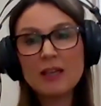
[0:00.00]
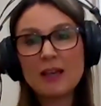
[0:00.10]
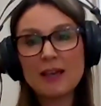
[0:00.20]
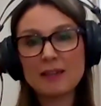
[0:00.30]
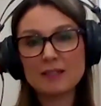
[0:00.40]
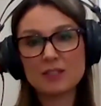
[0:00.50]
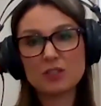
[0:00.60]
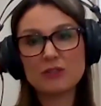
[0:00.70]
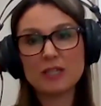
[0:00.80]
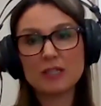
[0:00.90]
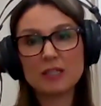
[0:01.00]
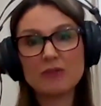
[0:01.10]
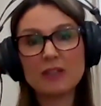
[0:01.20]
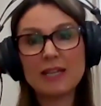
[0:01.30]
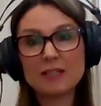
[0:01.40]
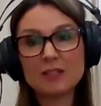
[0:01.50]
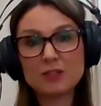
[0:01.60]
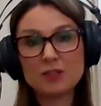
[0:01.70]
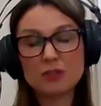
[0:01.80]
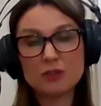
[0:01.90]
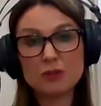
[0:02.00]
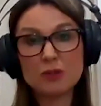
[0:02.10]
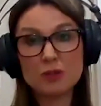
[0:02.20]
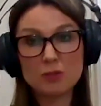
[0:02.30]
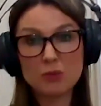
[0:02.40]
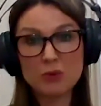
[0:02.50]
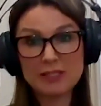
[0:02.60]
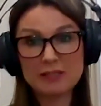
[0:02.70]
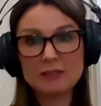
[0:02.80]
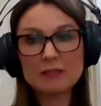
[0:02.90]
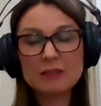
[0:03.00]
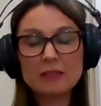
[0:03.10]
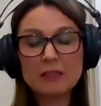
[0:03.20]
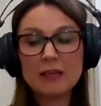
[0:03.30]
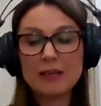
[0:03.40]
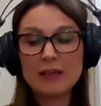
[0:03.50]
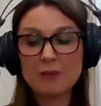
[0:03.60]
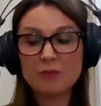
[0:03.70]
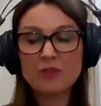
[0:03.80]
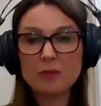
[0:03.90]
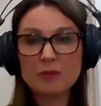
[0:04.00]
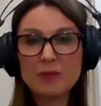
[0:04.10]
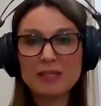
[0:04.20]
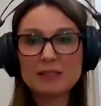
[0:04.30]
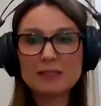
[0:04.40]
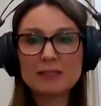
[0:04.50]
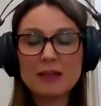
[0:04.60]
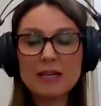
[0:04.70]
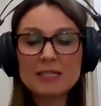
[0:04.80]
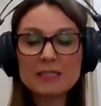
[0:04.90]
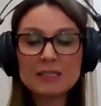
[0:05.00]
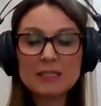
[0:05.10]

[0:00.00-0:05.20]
and that's directly related to the poison from the pesticide.